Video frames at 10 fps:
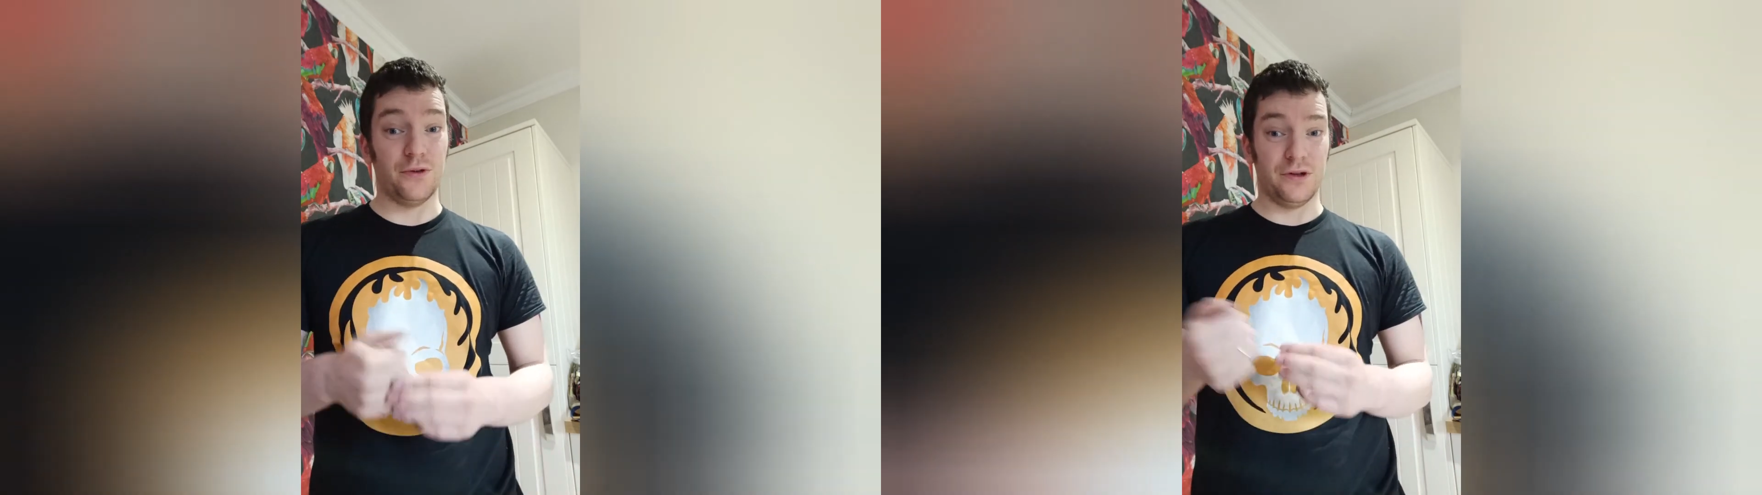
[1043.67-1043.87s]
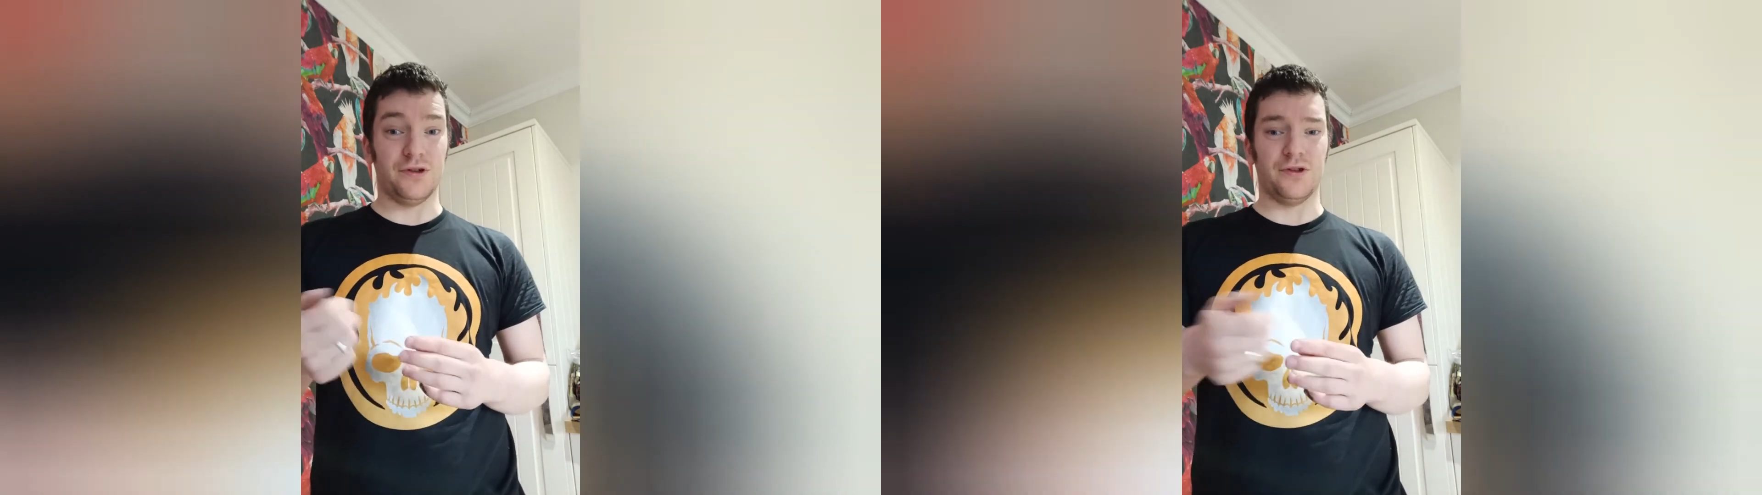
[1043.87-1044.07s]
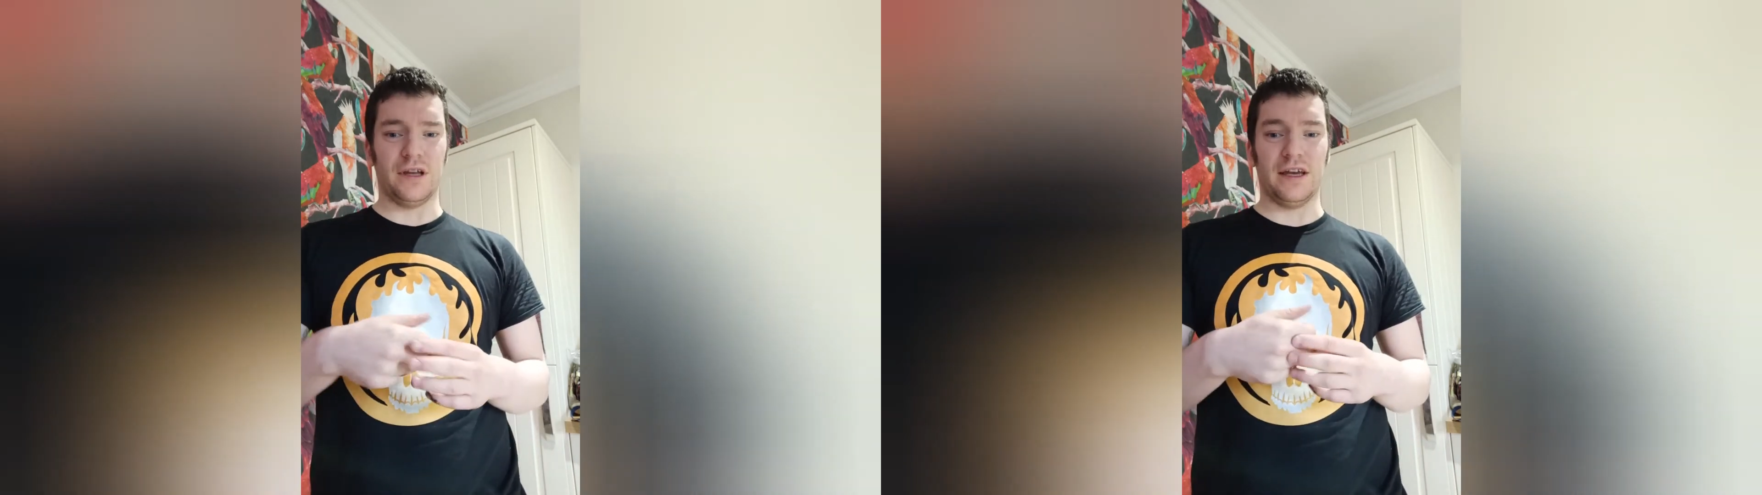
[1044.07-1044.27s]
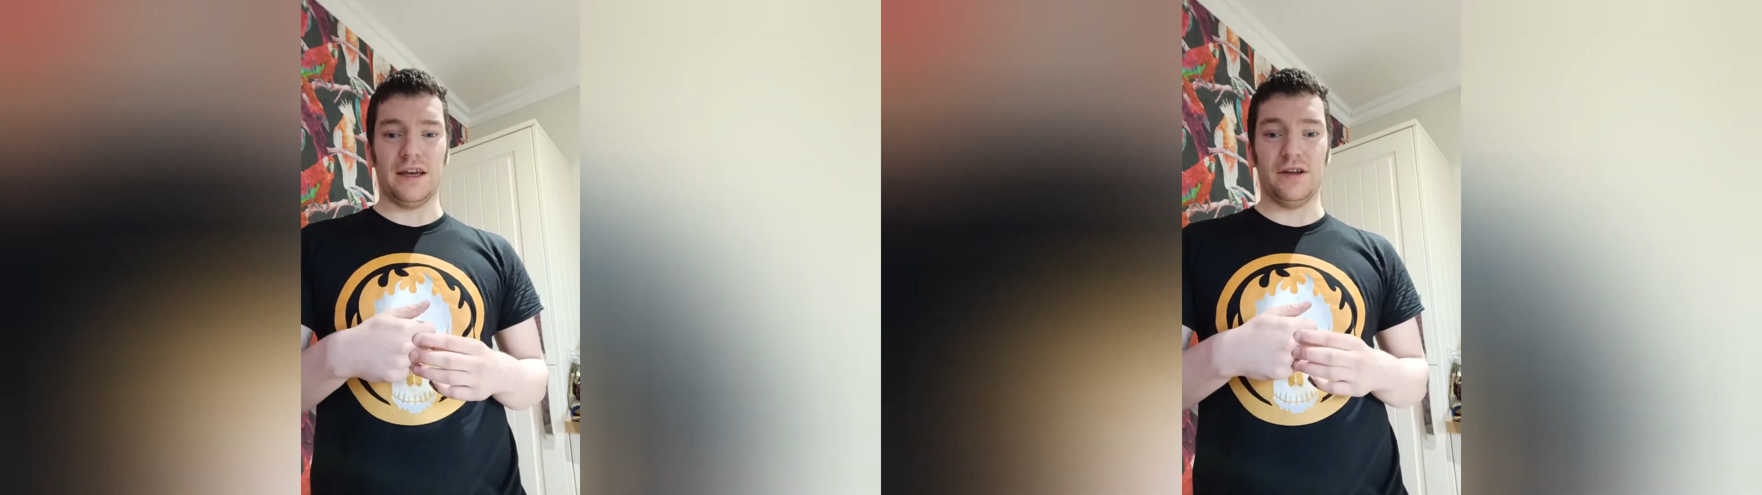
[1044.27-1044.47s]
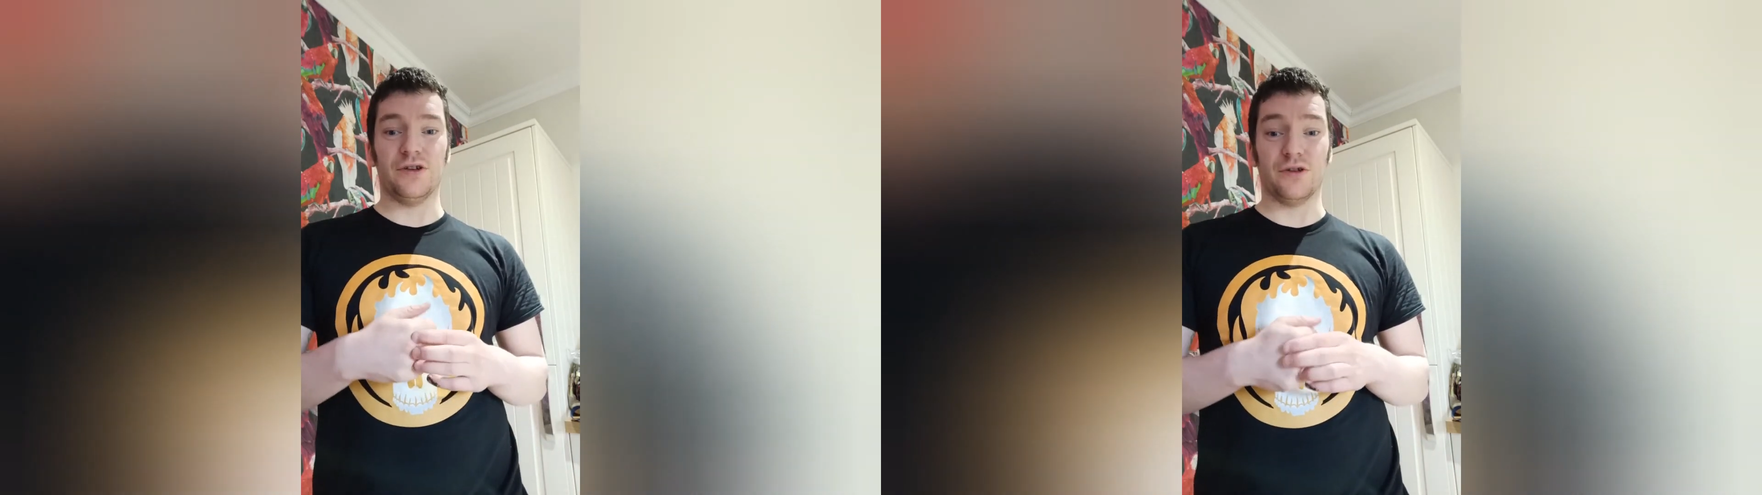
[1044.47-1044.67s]
you
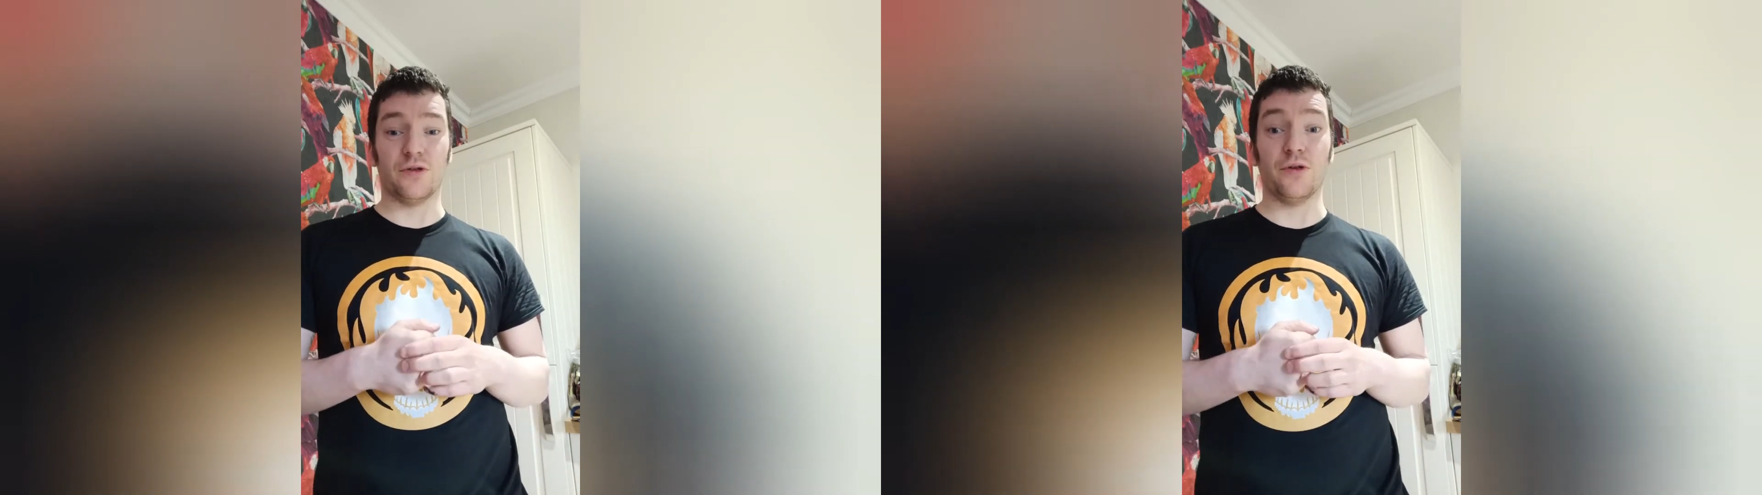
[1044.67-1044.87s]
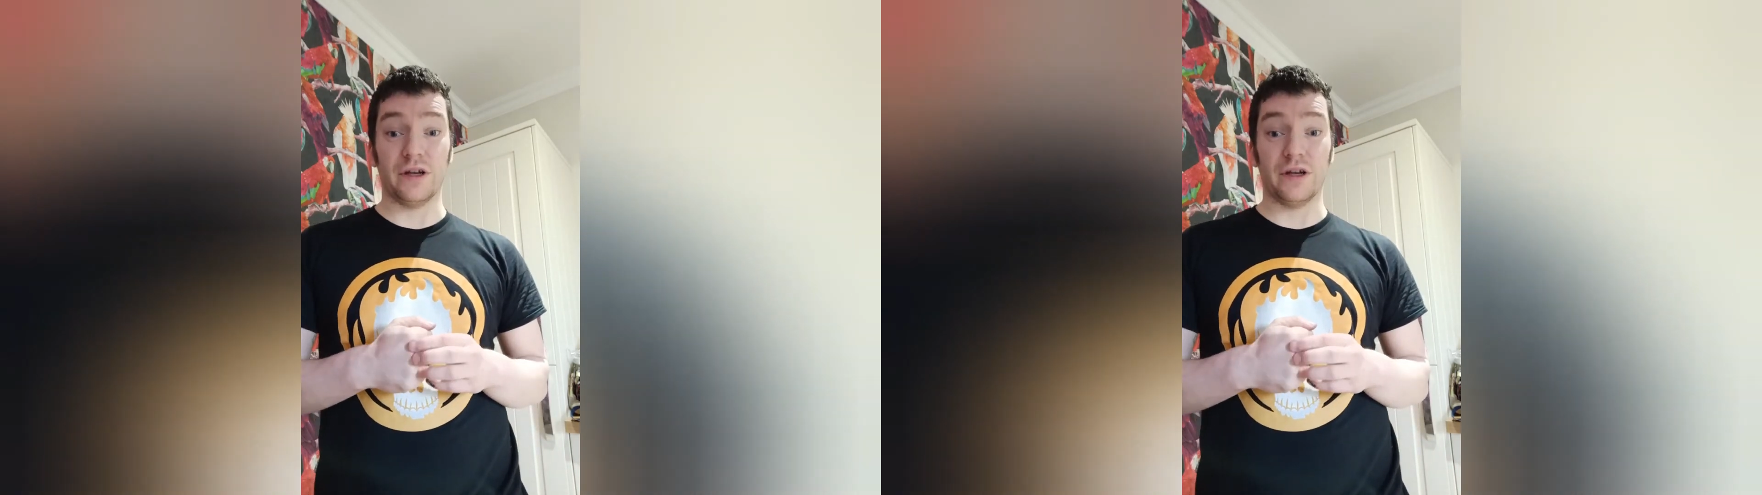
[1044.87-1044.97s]
should totally